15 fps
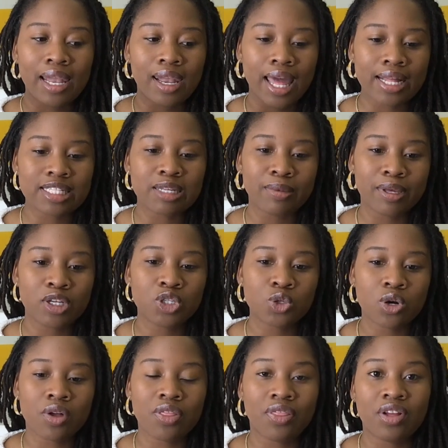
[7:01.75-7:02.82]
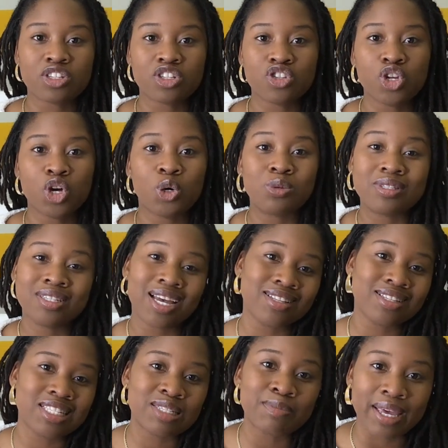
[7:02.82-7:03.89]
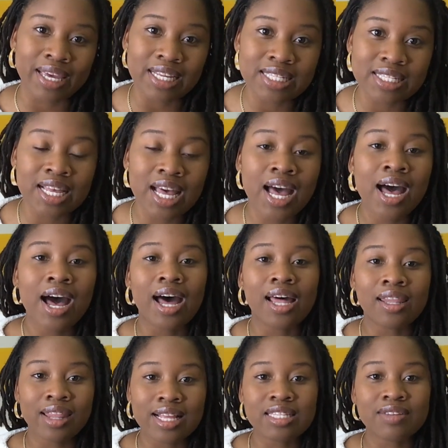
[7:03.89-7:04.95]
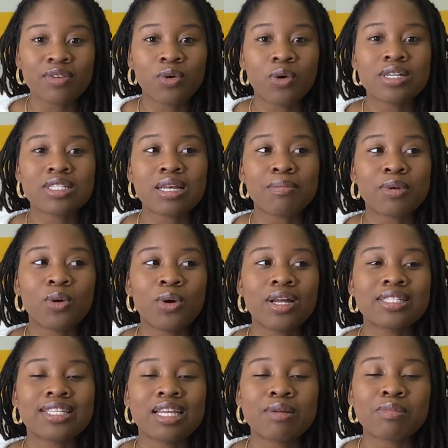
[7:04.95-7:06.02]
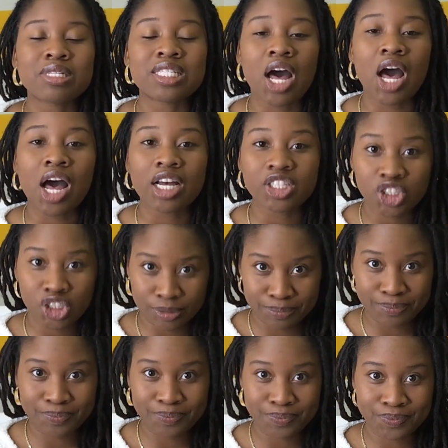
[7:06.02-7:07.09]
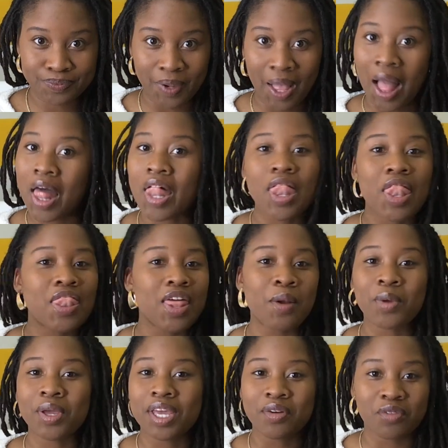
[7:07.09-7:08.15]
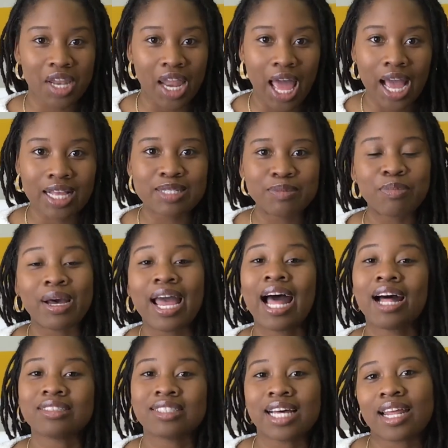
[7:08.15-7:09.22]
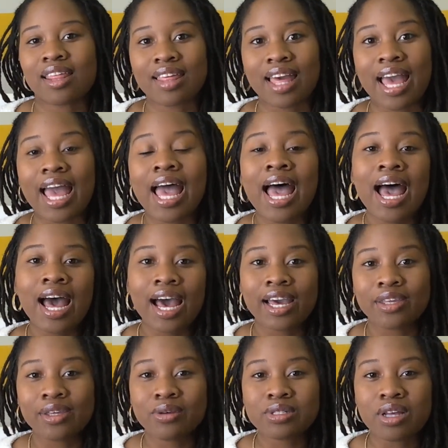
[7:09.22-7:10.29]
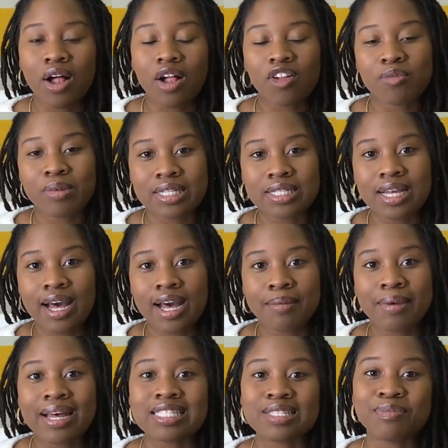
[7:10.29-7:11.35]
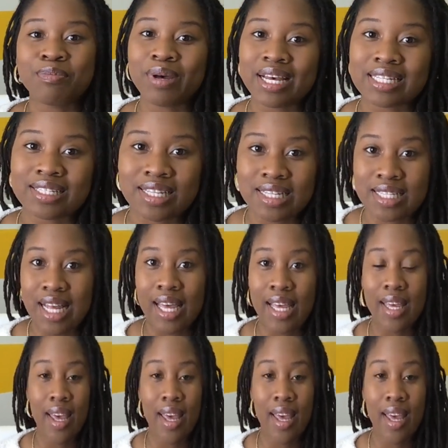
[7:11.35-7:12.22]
I like to make sure that there's no dead space, unless, of course, I'm going to get a massage. Then we can relax. But outside of that, I use all of my time as best as I